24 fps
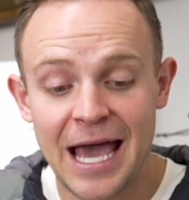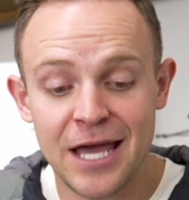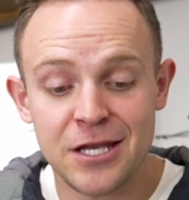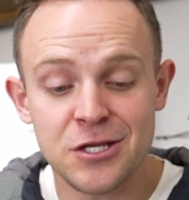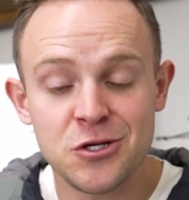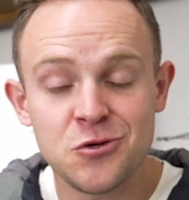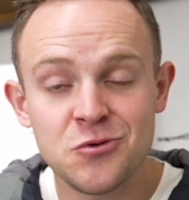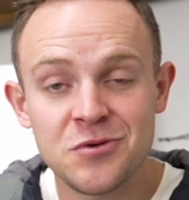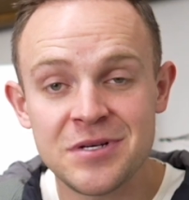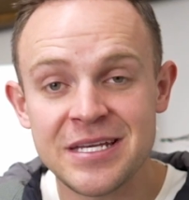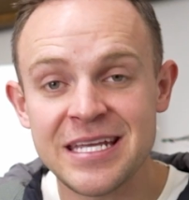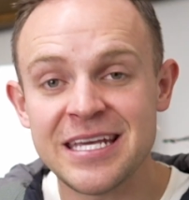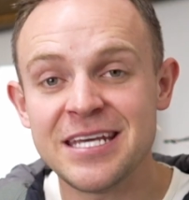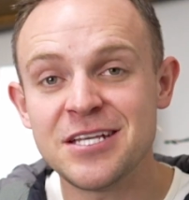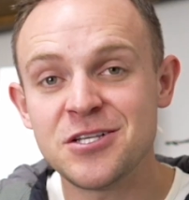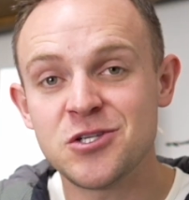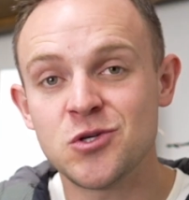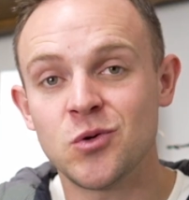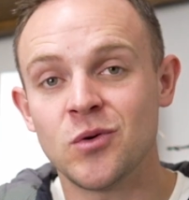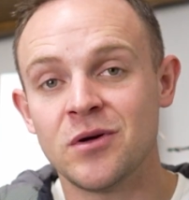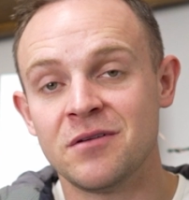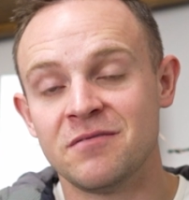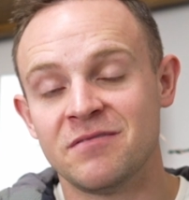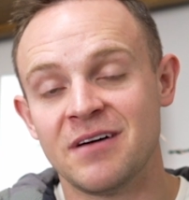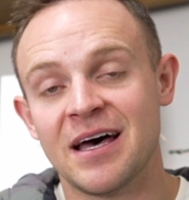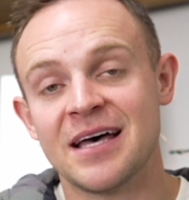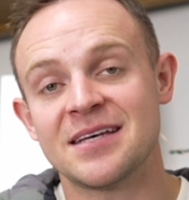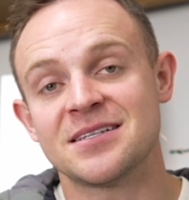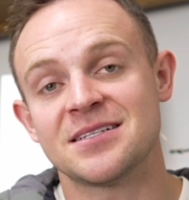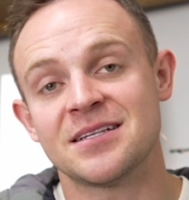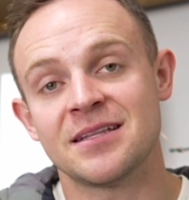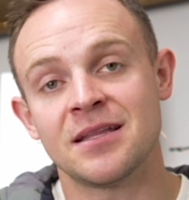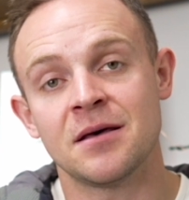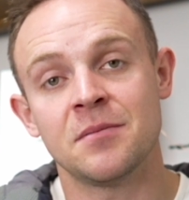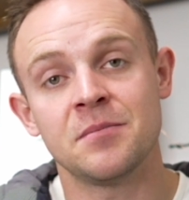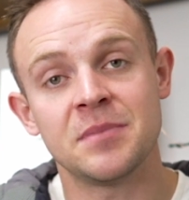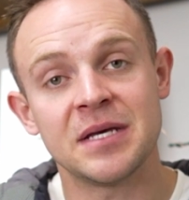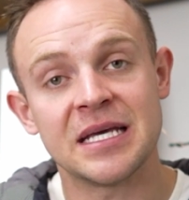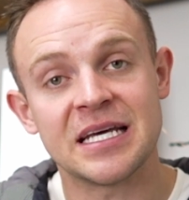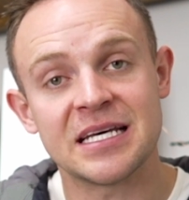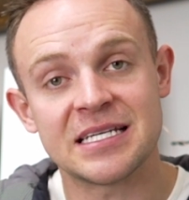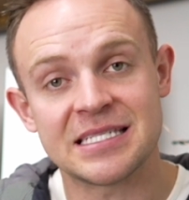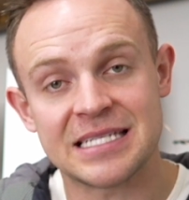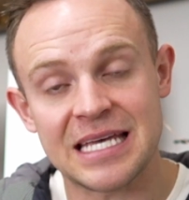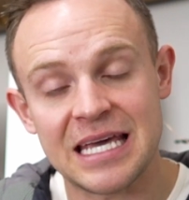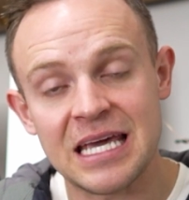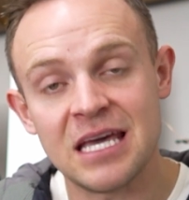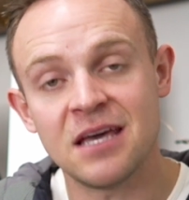and you need to invest in them,
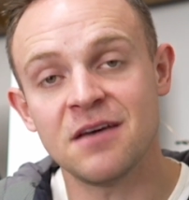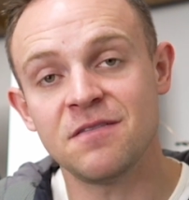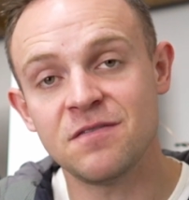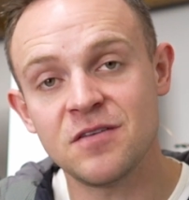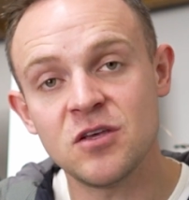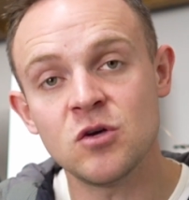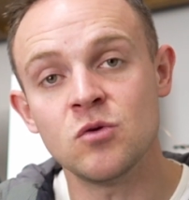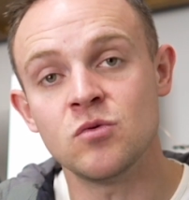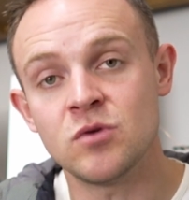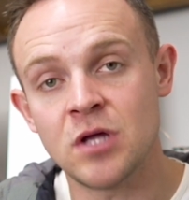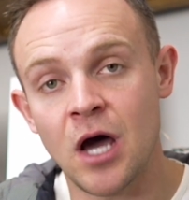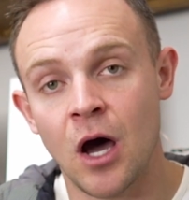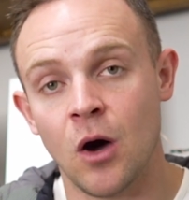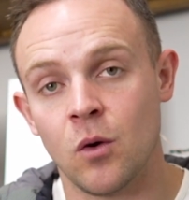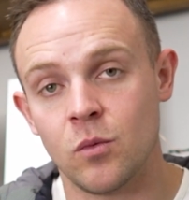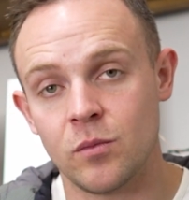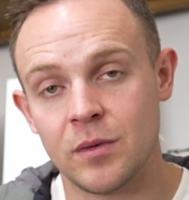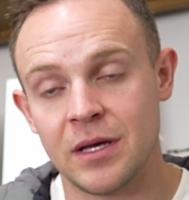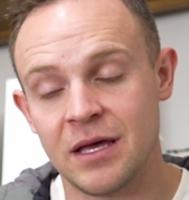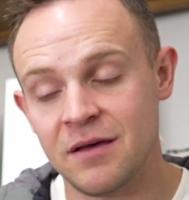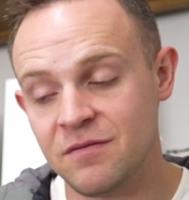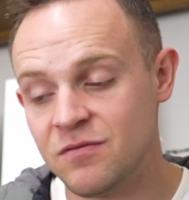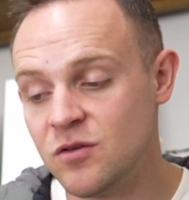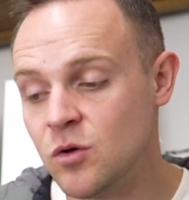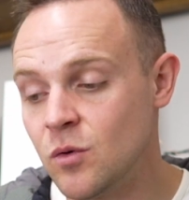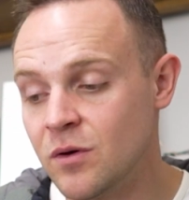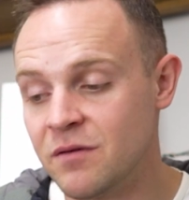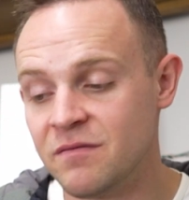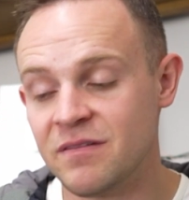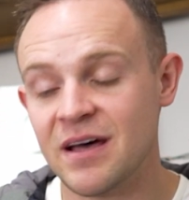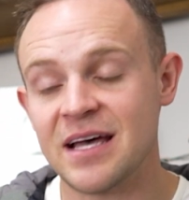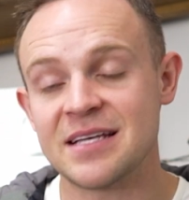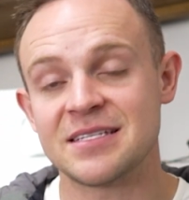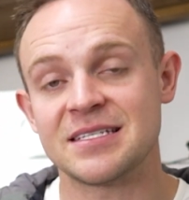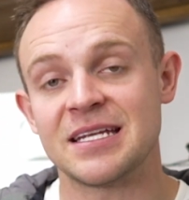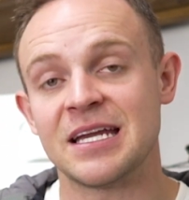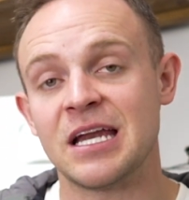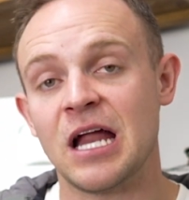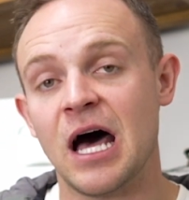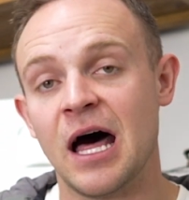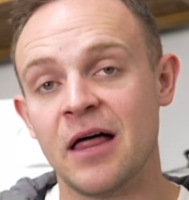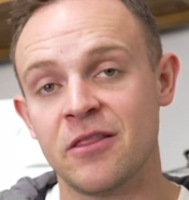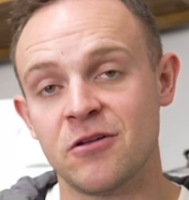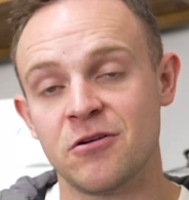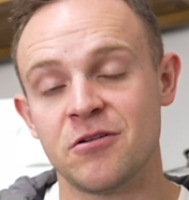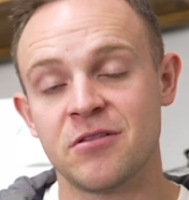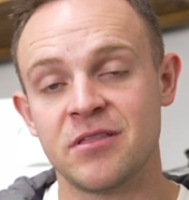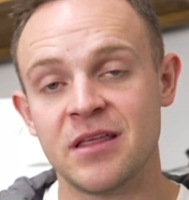because if you don't, if you invest in
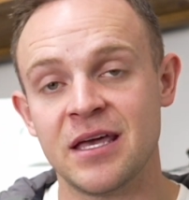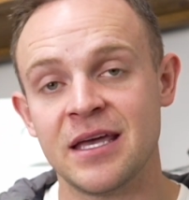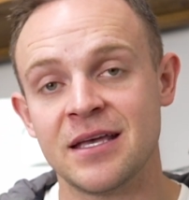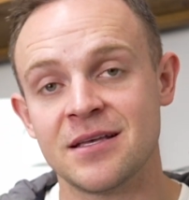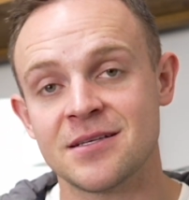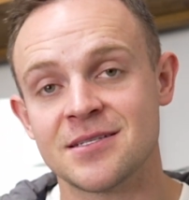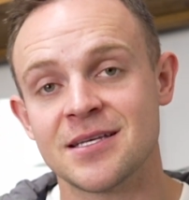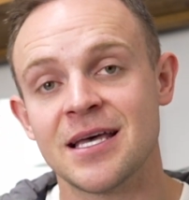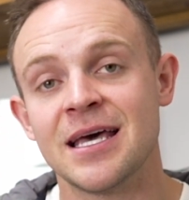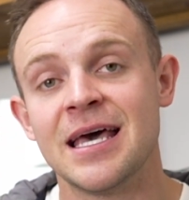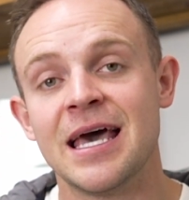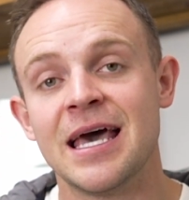other things